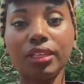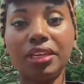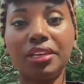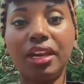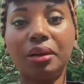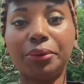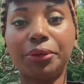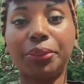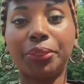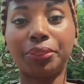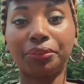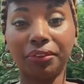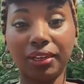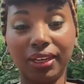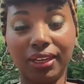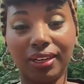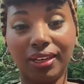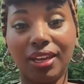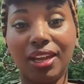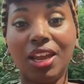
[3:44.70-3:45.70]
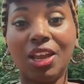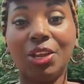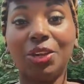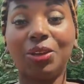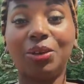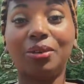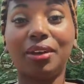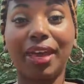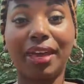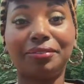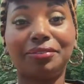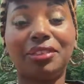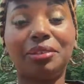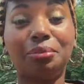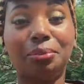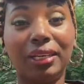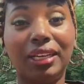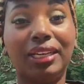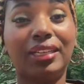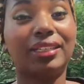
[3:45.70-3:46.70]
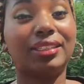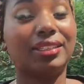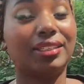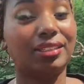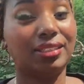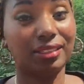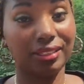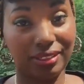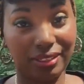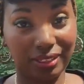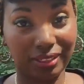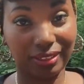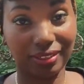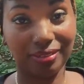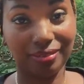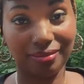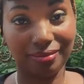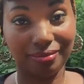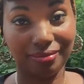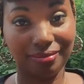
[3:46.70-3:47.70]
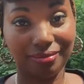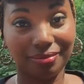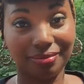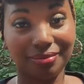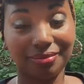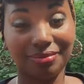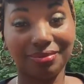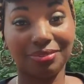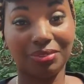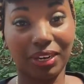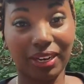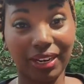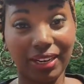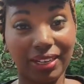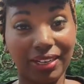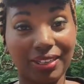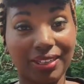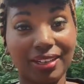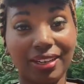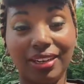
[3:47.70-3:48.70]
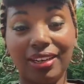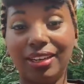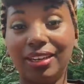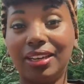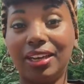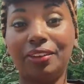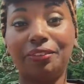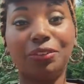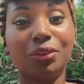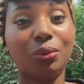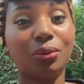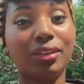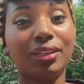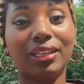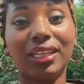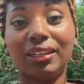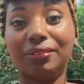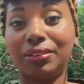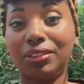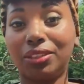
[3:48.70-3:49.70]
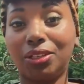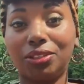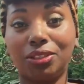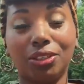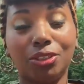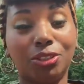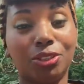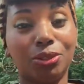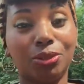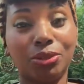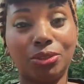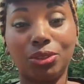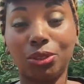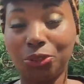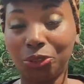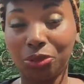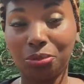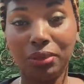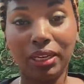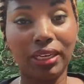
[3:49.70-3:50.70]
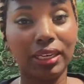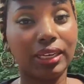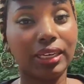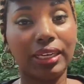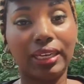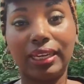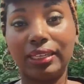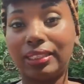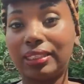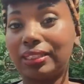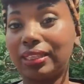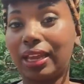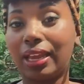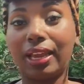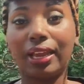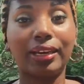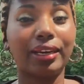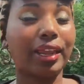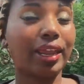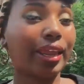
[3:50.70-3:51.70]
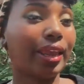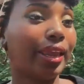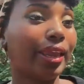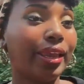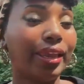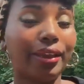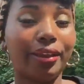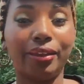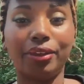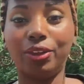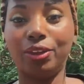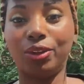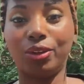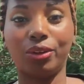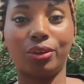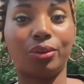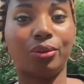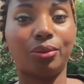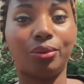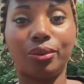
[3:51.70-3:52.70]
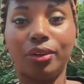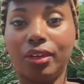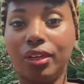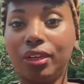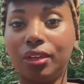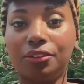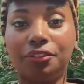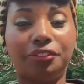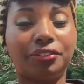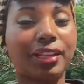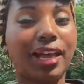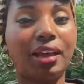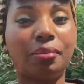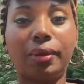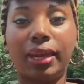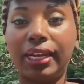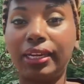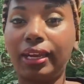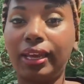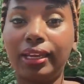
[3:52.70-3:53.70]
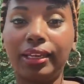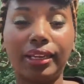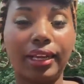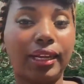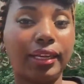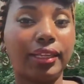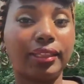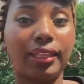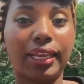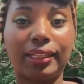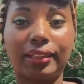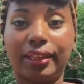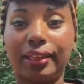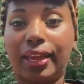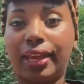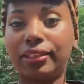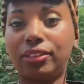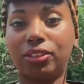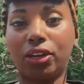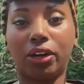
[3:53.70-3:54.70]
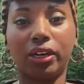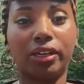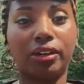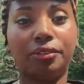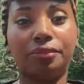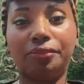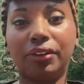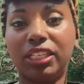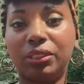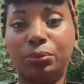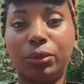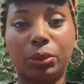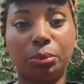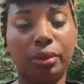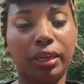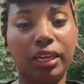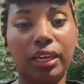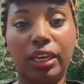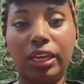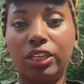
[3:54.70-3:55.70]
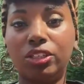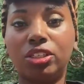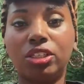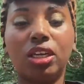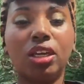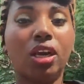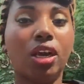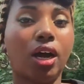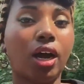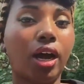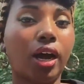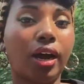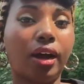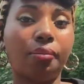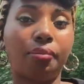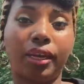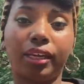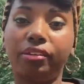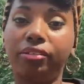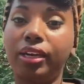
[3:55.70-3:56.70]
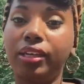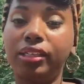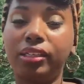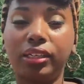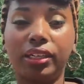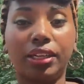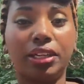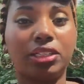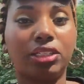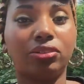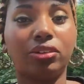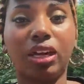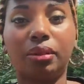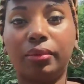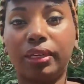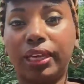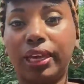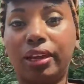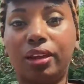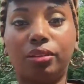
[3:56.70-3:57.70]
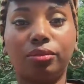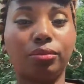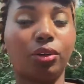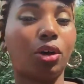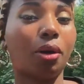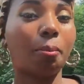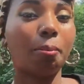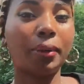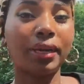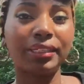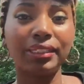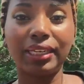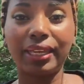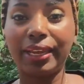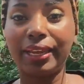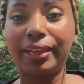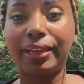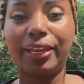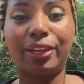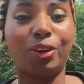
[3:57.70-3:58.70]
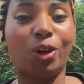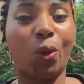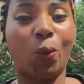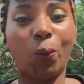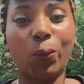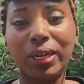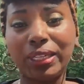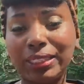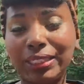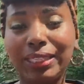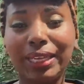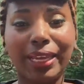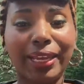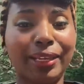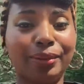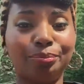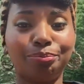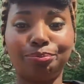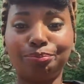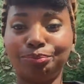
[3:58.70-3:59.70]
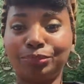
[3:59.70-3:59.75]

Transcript: Number 3, you have to be consistent, right? If you want to get results on social media, it's not a, fly-by-night kind of thing. Like, I started a Facebook page, I created an Instagram account on Monday, and on Wednesday,